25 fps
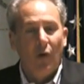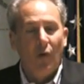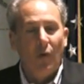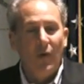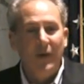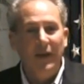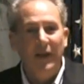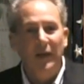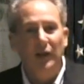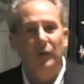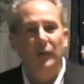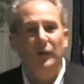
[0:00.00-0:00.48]

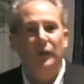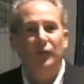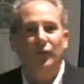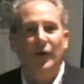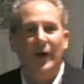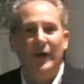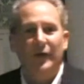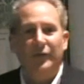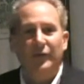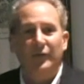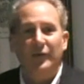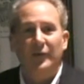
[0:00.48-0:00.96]
We need to
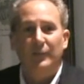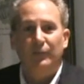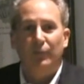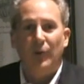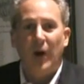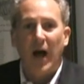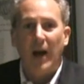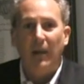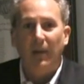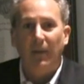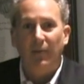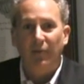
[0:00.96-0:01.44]
address these
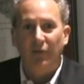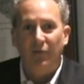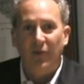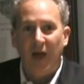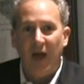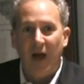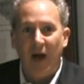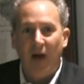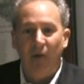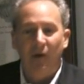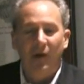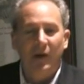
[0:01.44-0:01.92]
problems
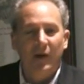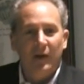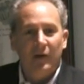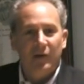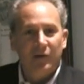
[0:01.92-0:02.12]
now.